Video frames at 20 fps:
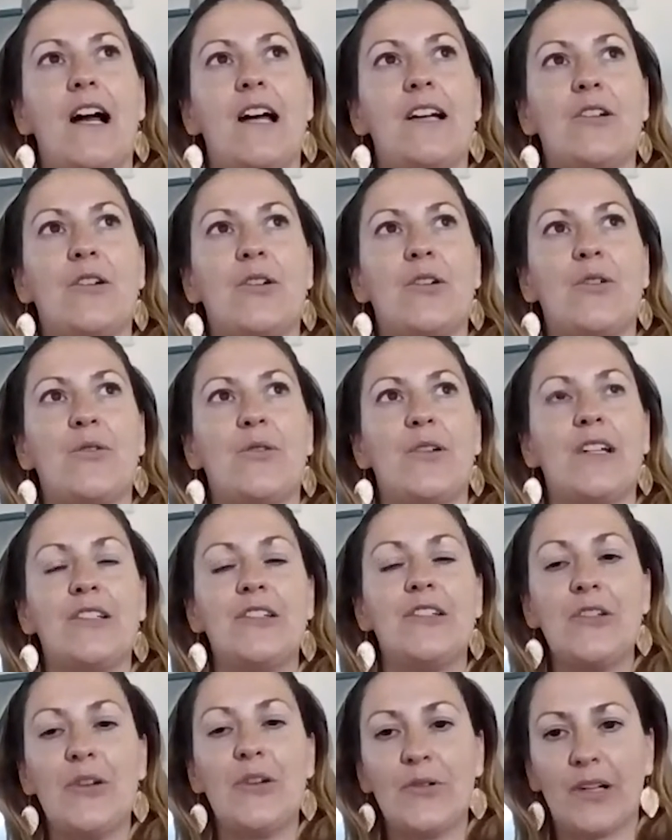I know in
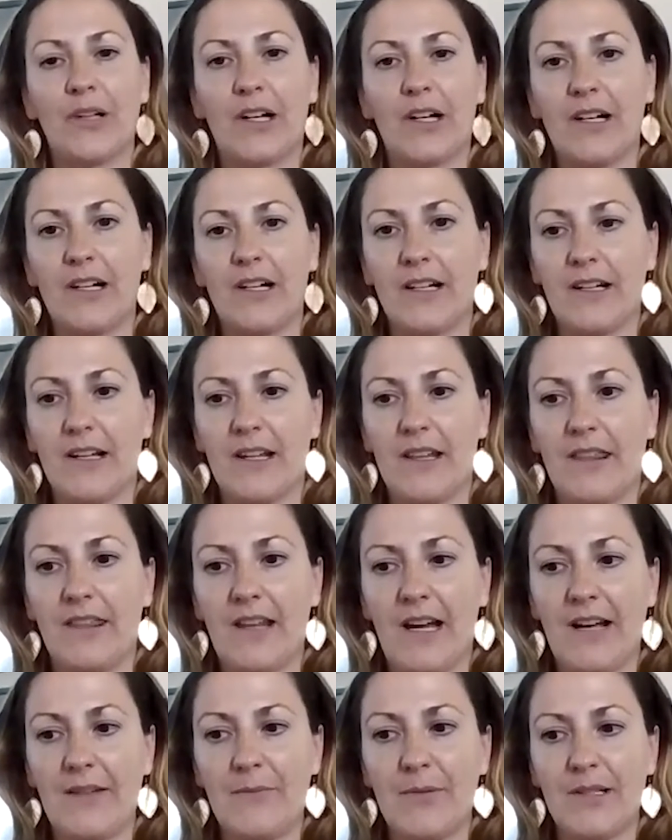yoga,
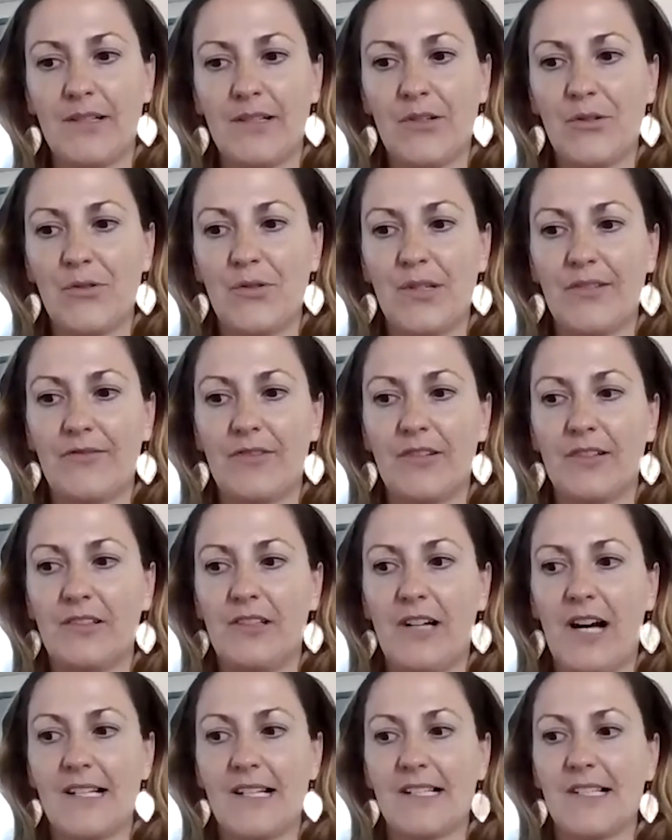I've been to different
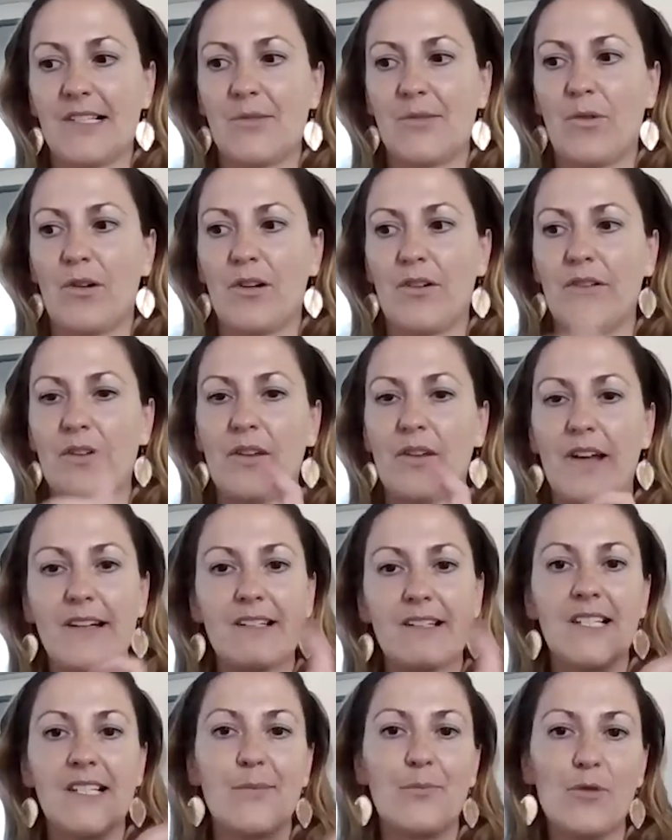classes where they'll
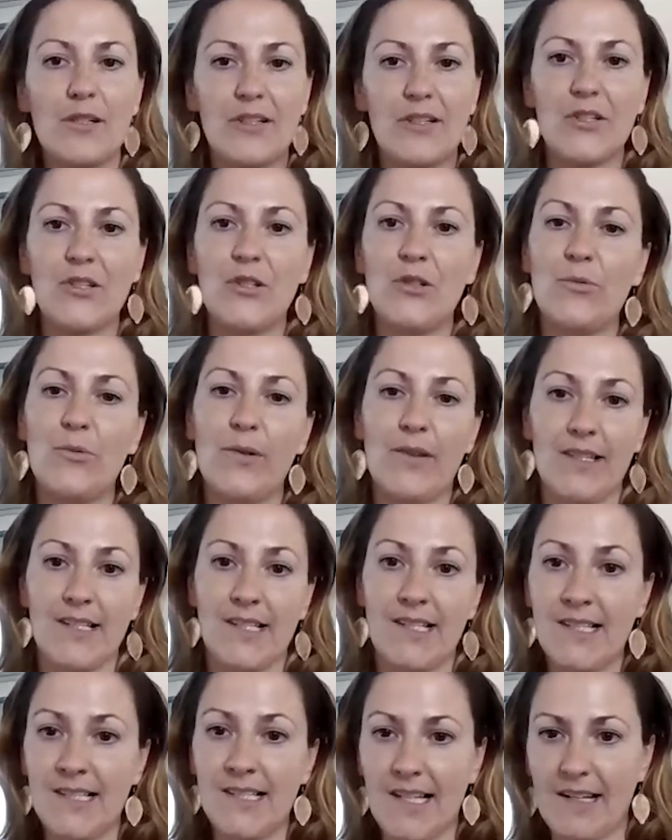like spritz you with a
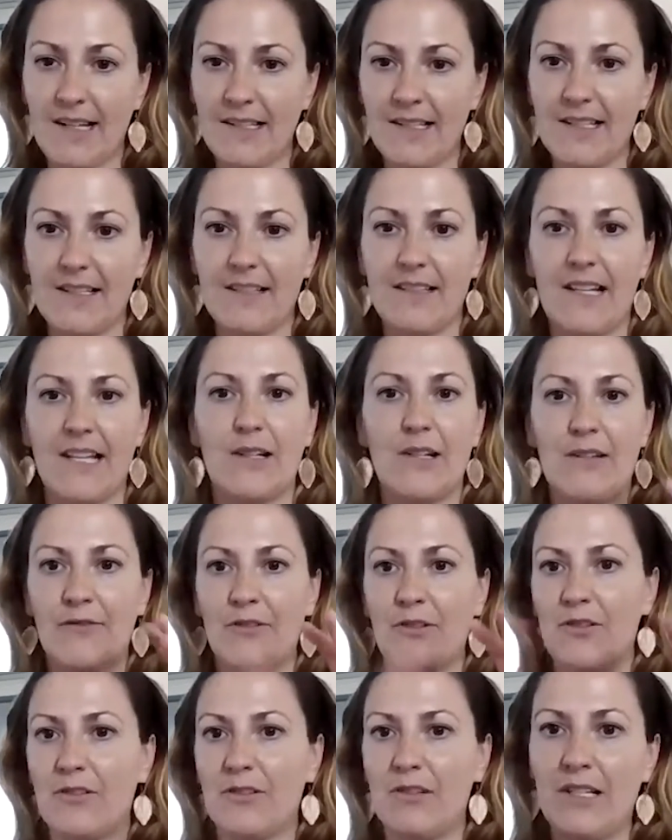scent, like if
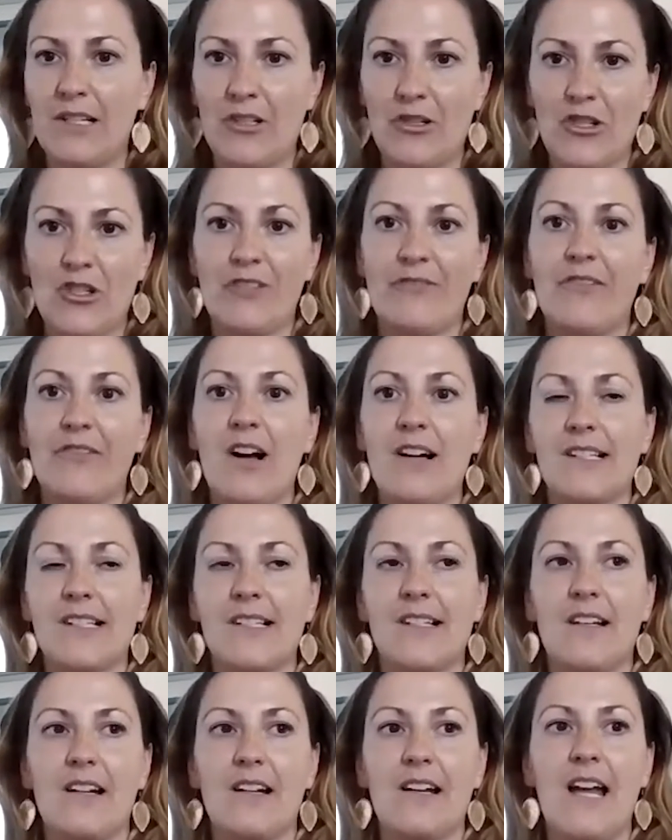you're in
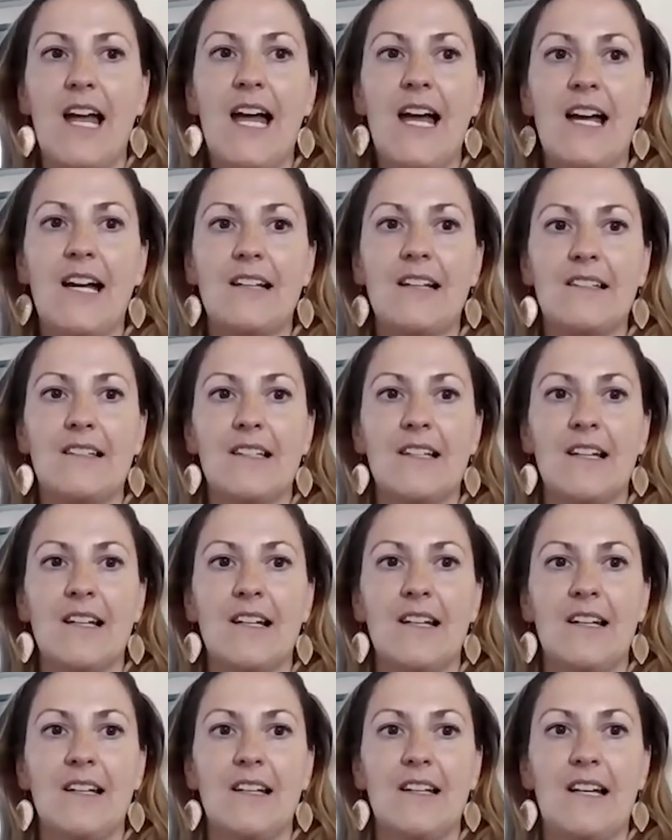Shavasana. And
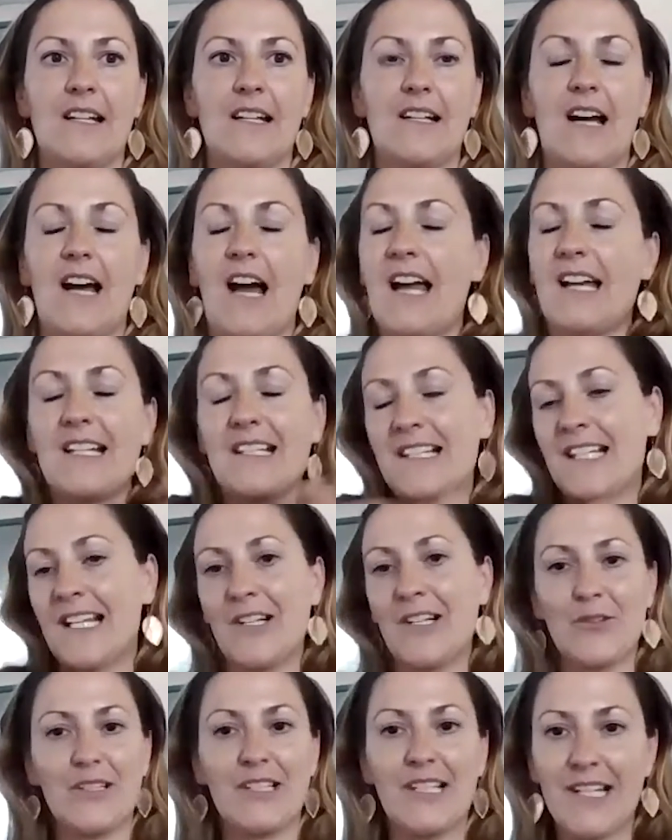like I get
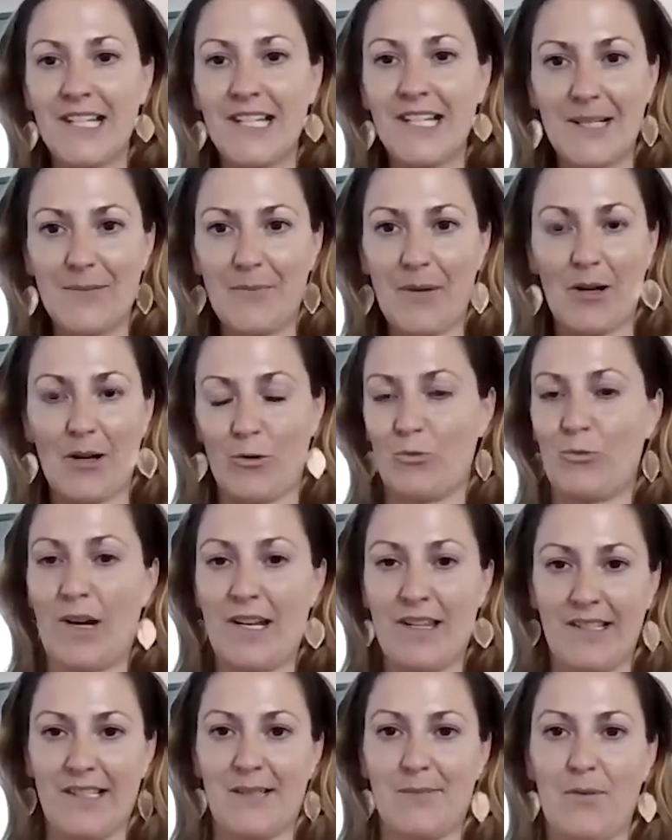tingles thinking about it
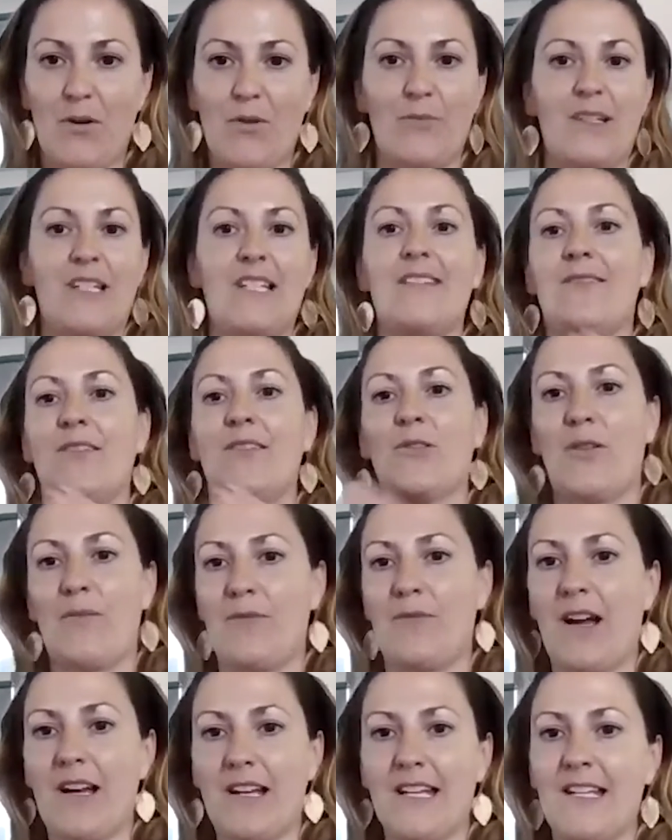right this moment, even though
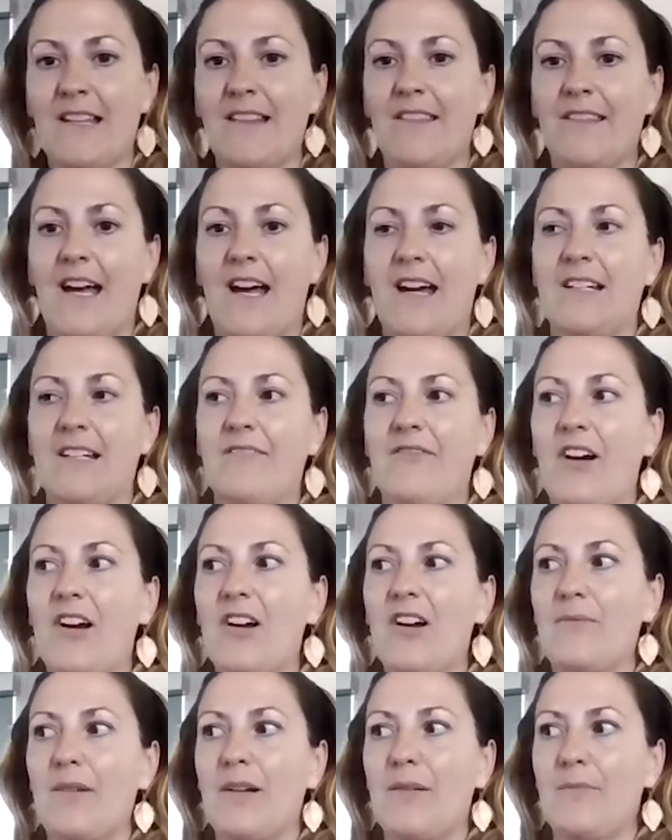I'm not in that
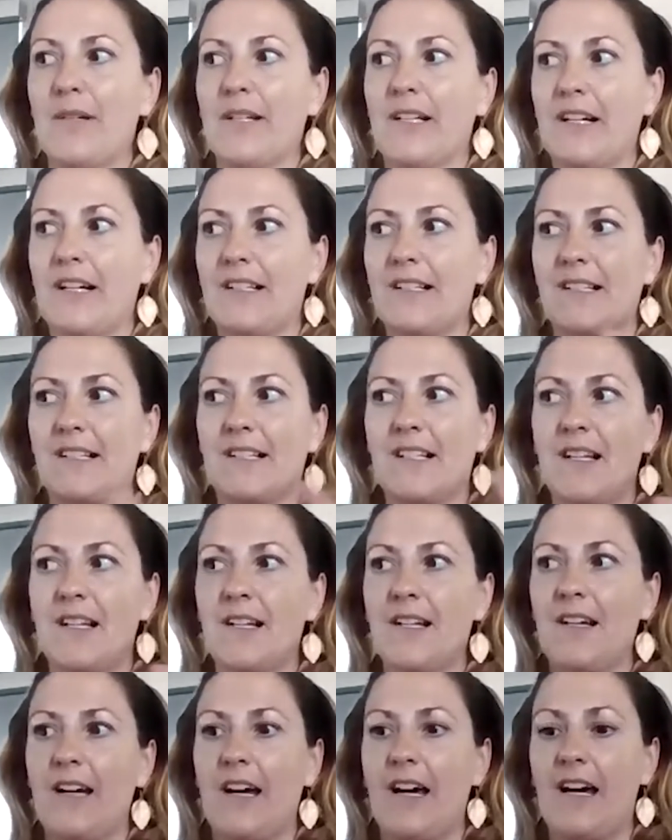environment, because
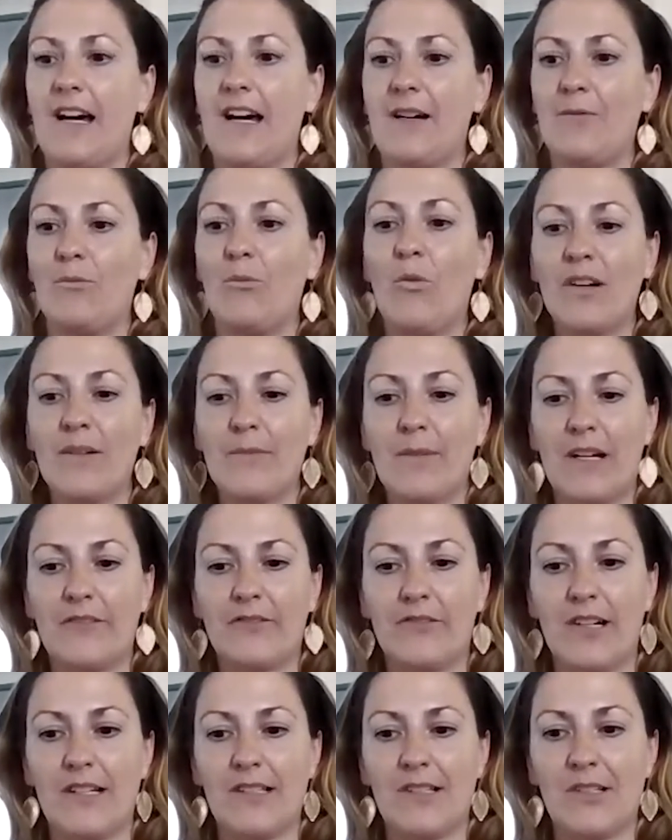one of my
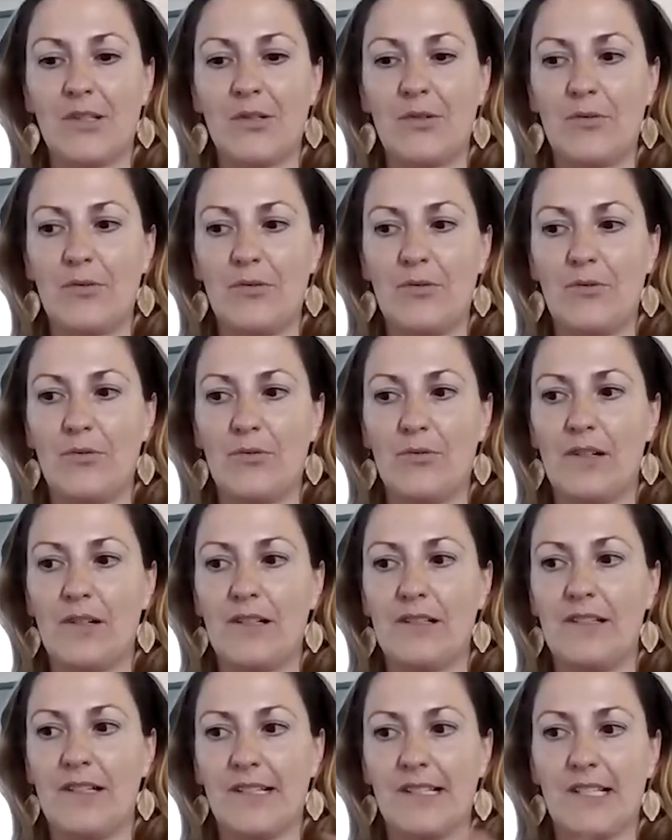friends who
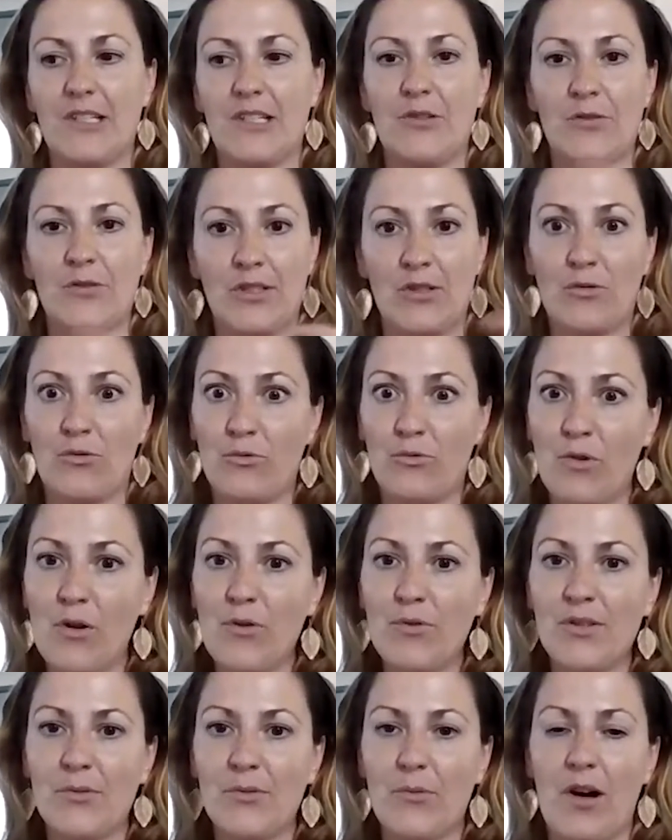does it uses
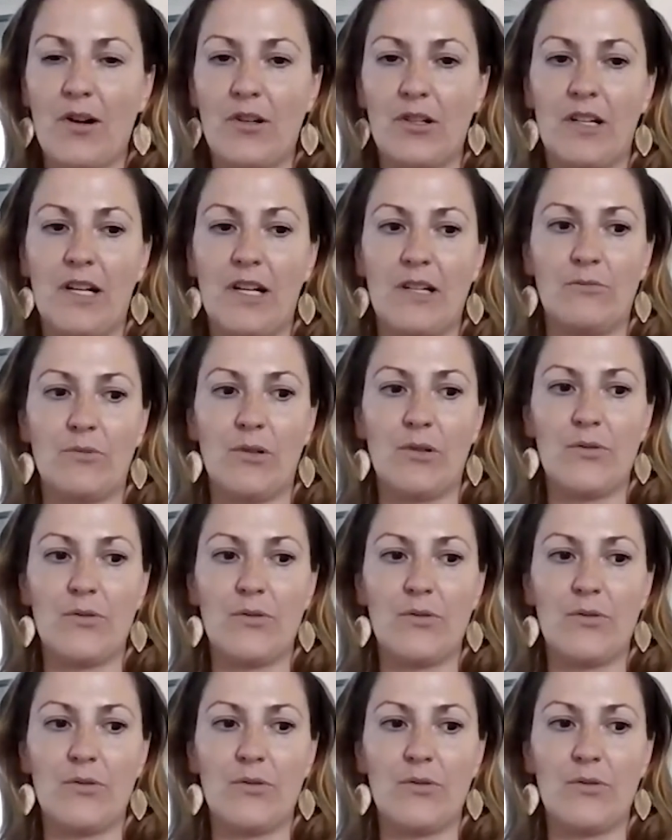rose water, and